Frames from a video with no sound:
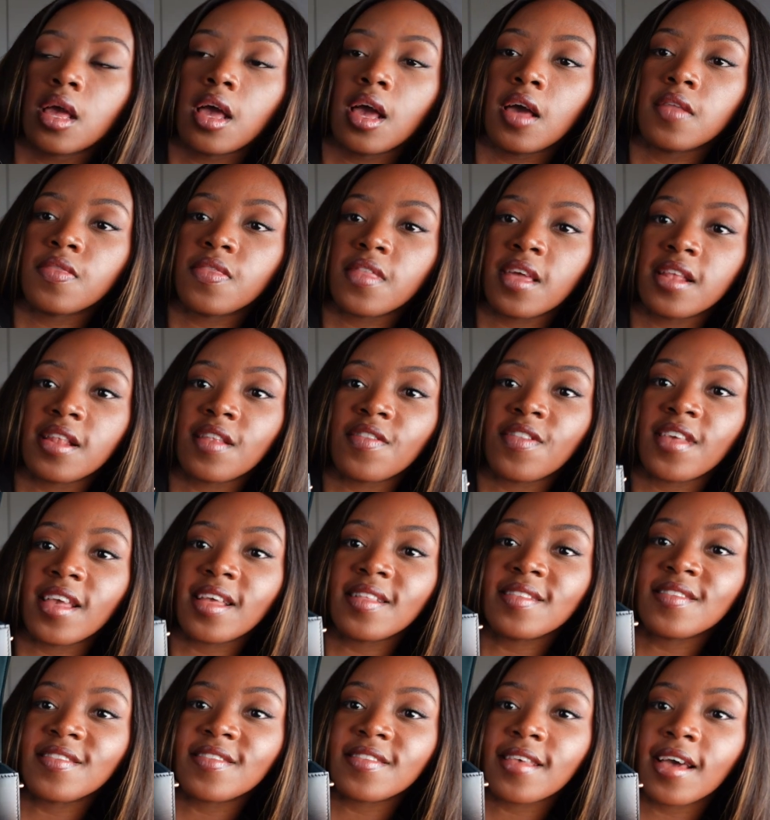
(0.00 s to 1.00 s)
And then the
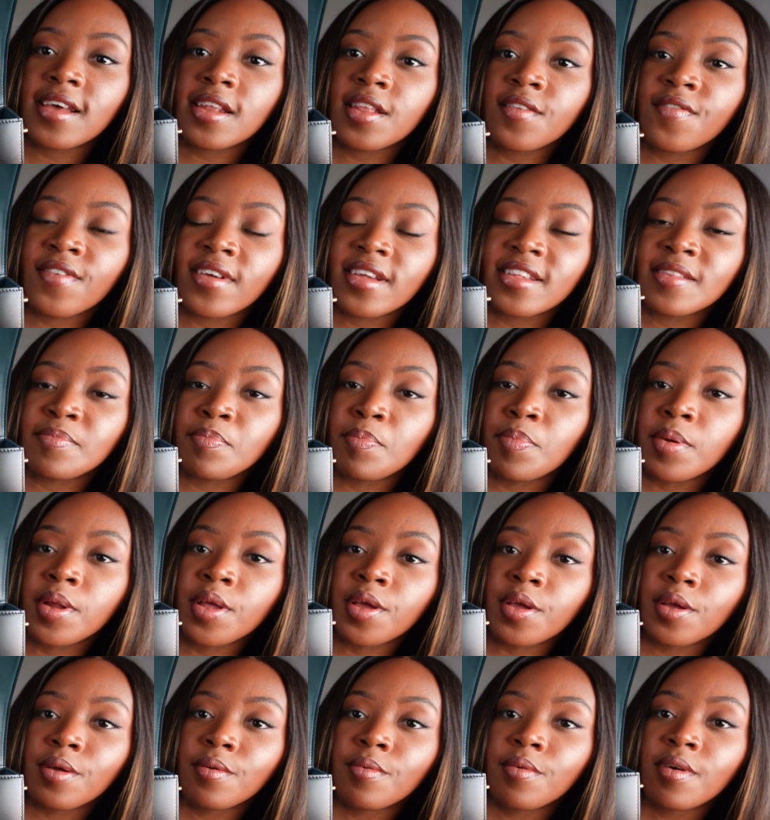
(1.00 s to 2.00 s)
inside of it is
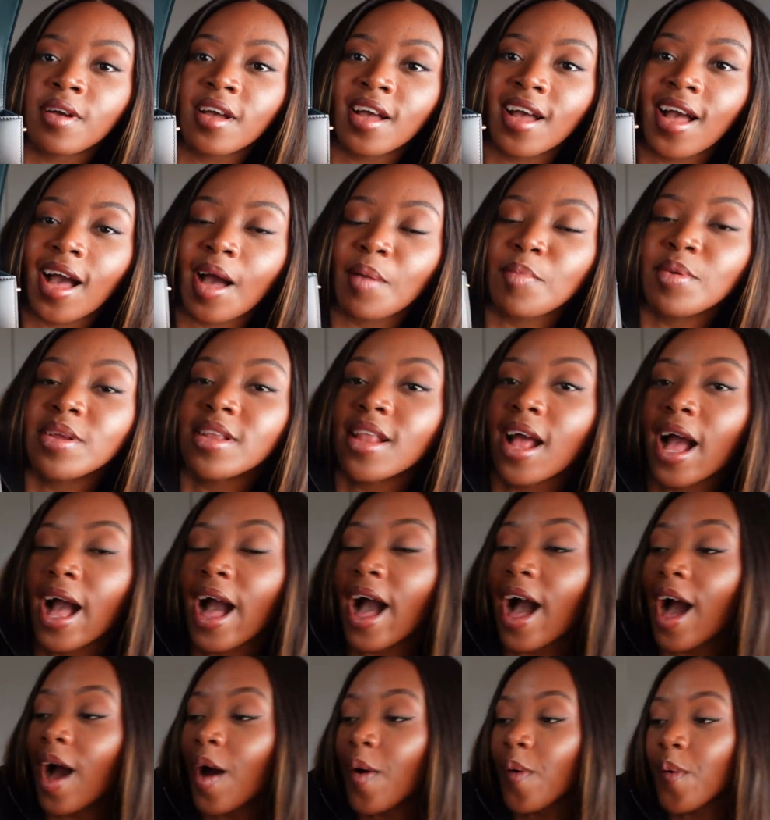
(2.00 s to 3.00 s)
blue. I mean,
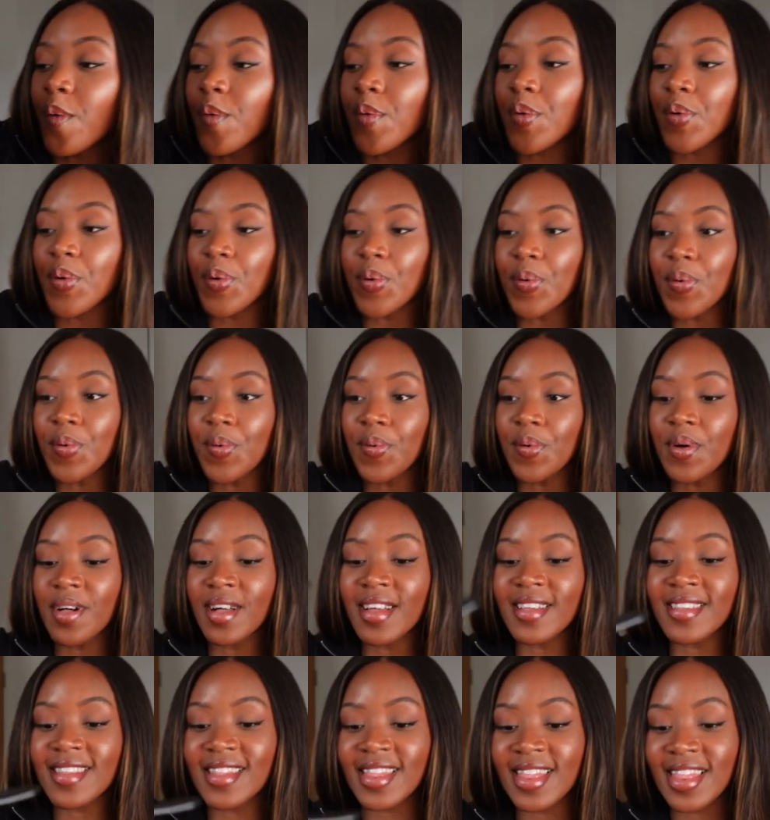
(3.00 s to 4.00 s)
how cool
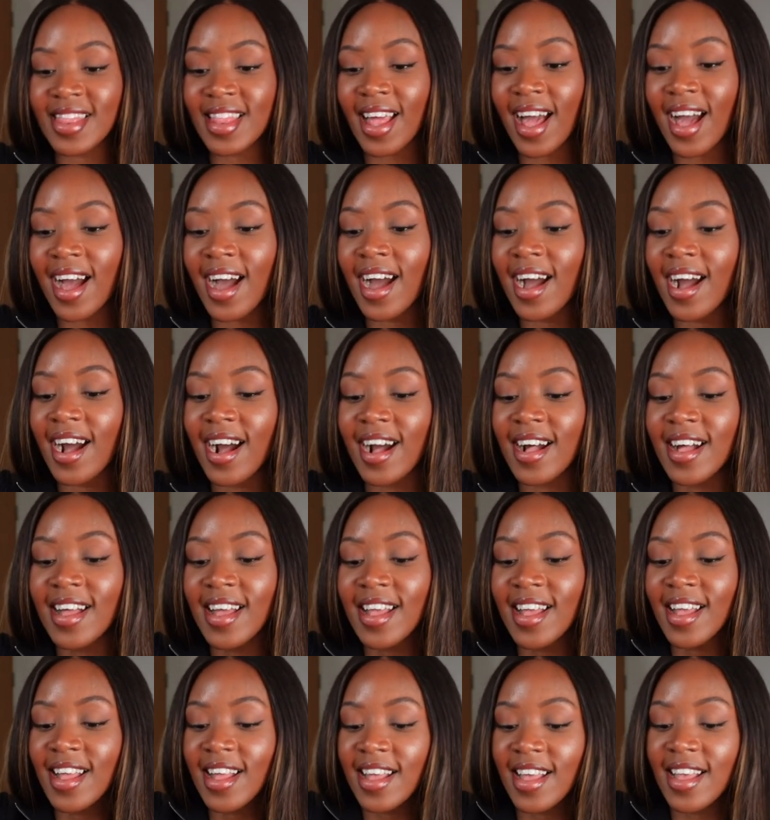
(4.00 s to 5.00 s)
is that?
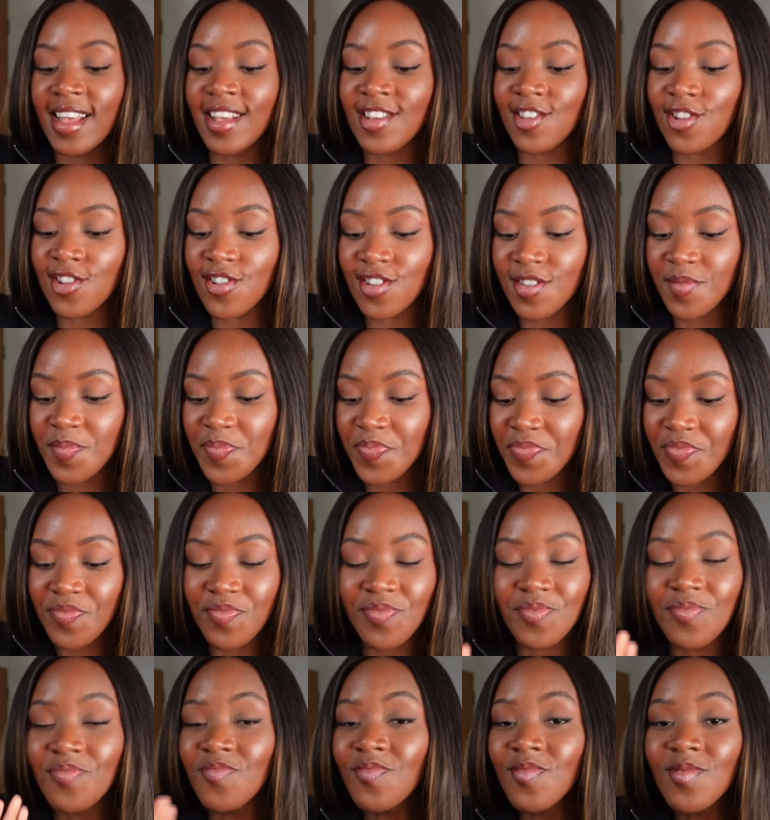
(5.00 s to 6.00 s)
It's
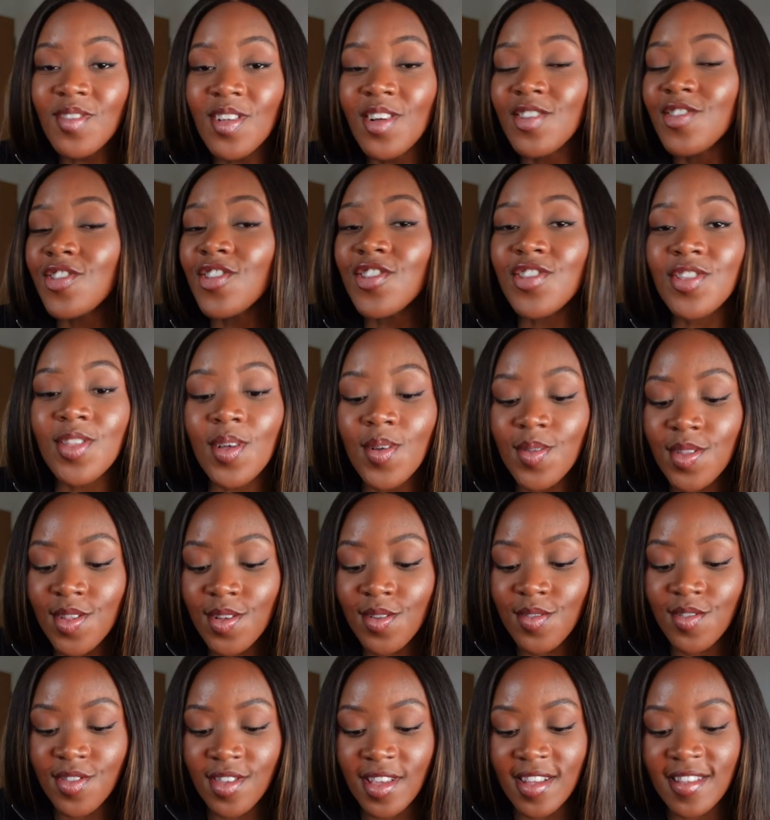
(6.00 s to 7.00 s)
just those
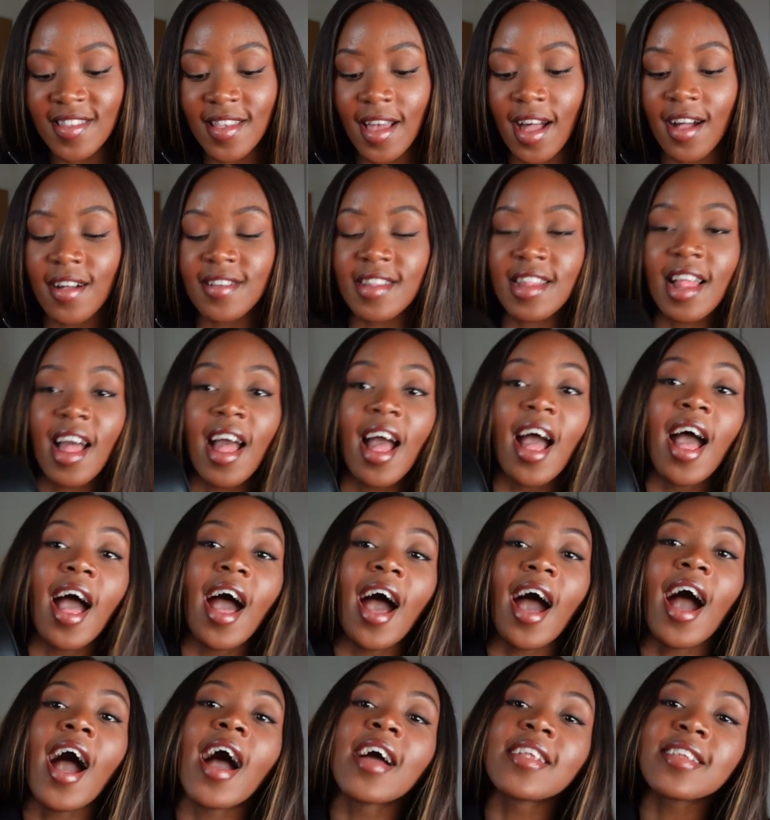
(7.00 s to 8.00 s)
little details.
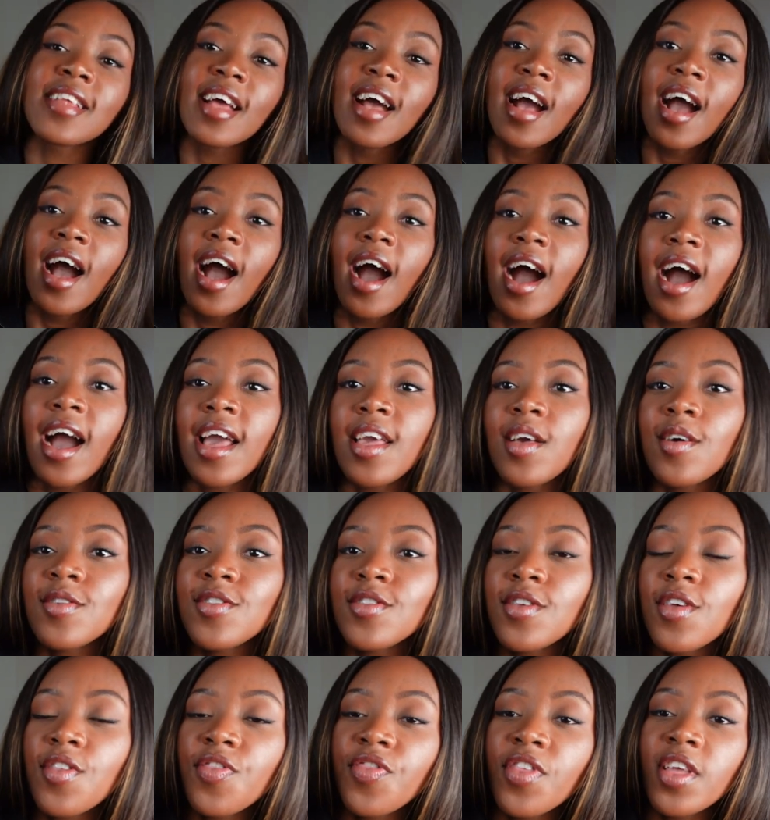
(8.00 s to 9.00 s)
And I
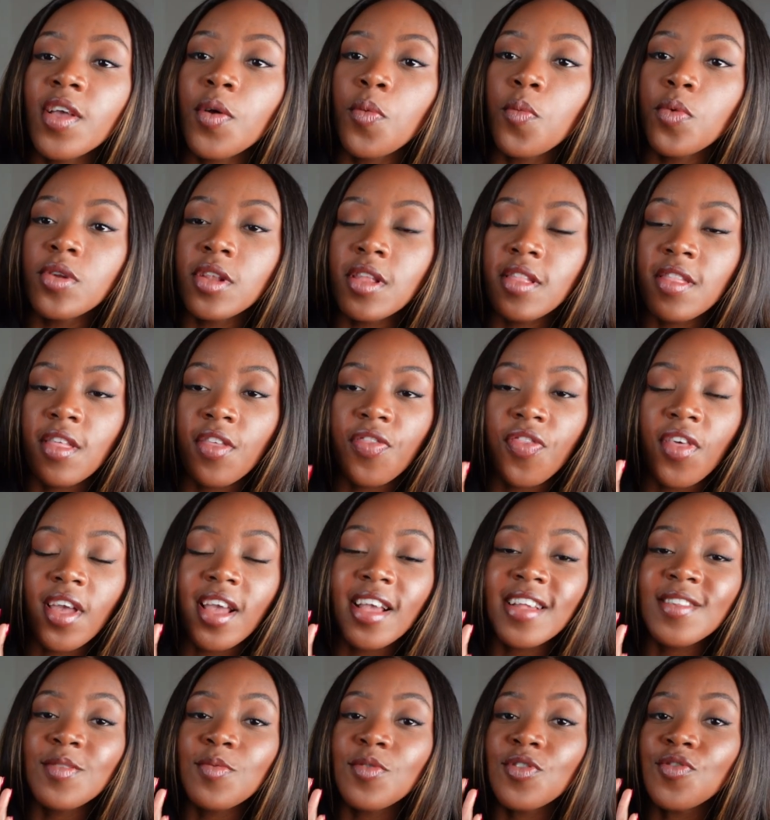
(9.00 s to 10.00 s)
also think one of the
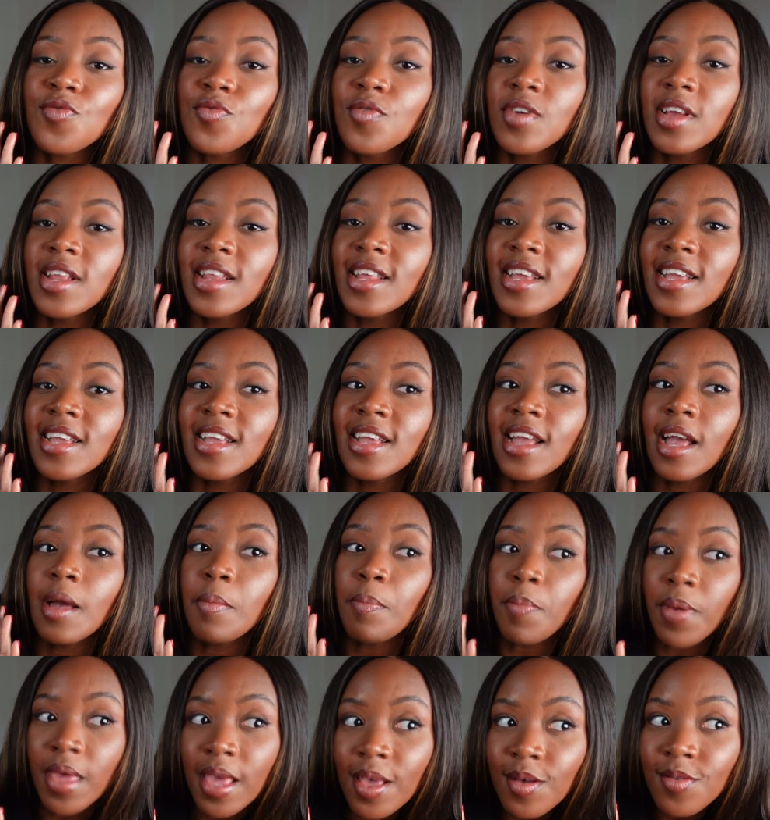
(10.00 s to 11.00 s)
things which really
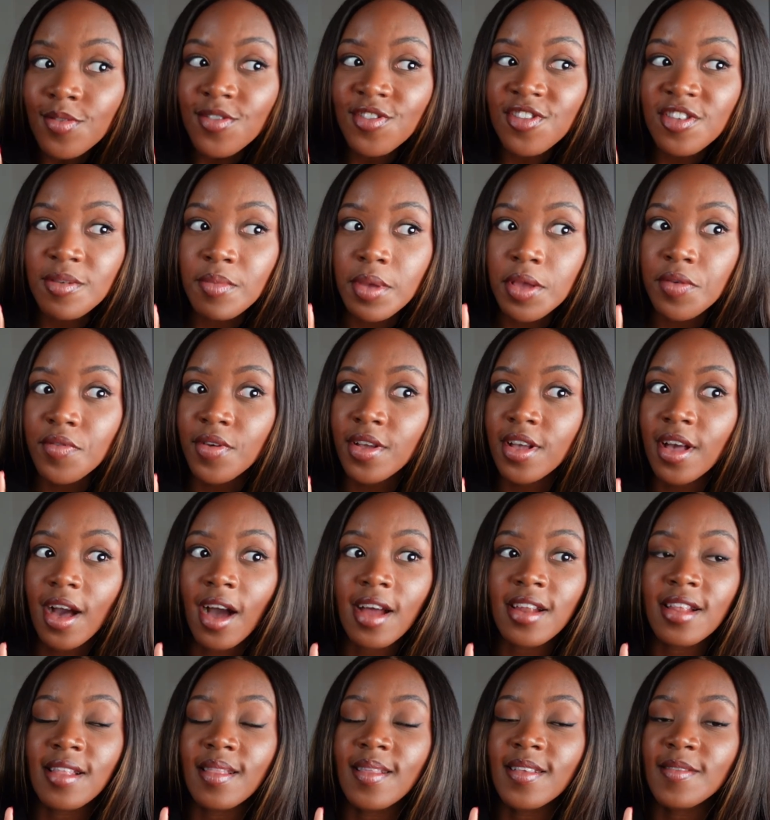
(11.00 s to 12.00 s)
appeals to me
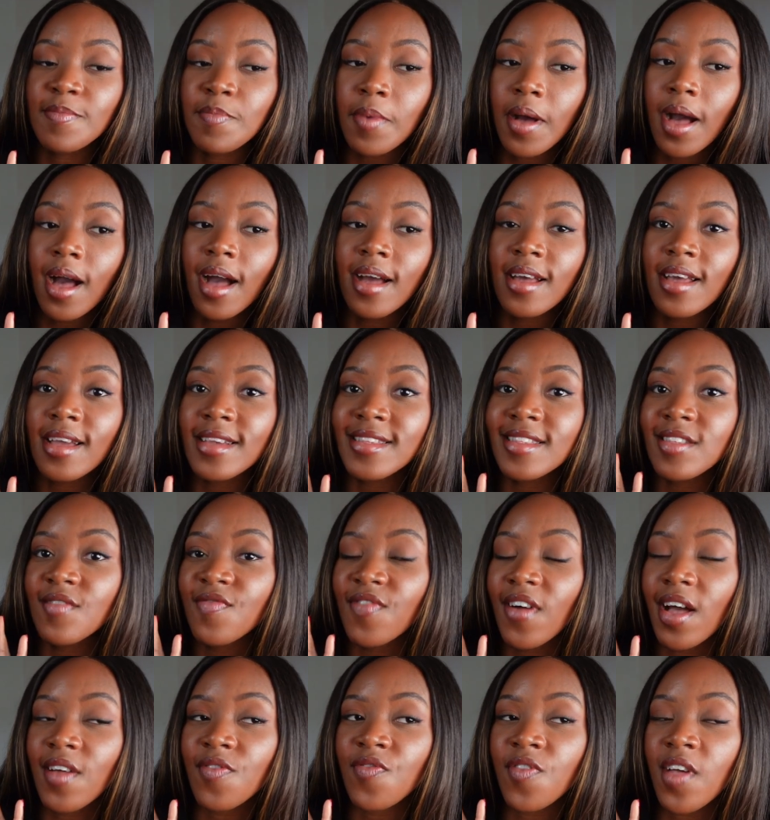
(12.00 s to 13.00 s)
regarding this bag is the
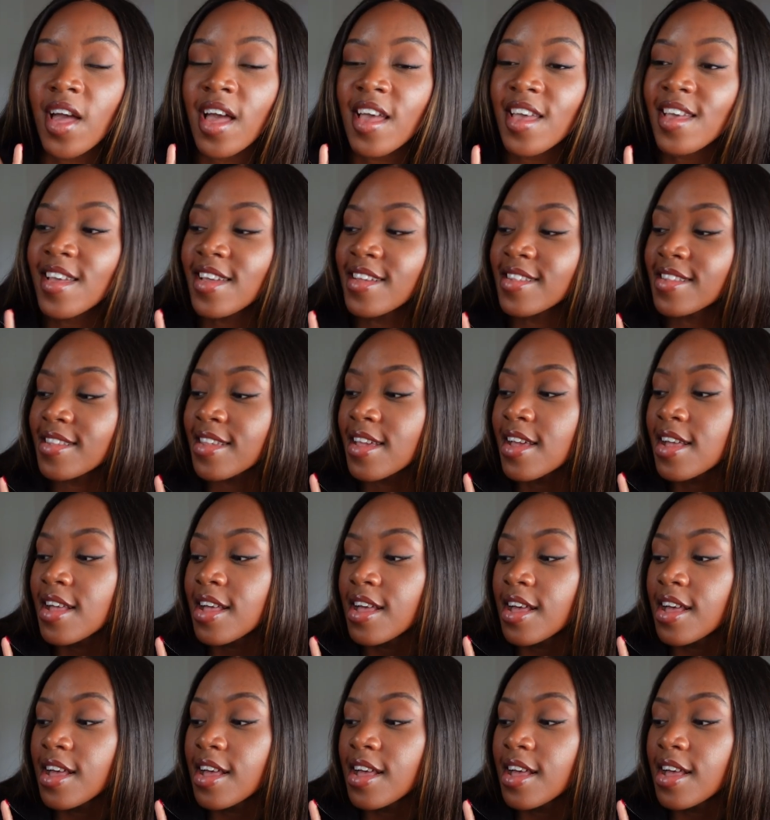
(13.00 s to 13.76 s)
fact that it's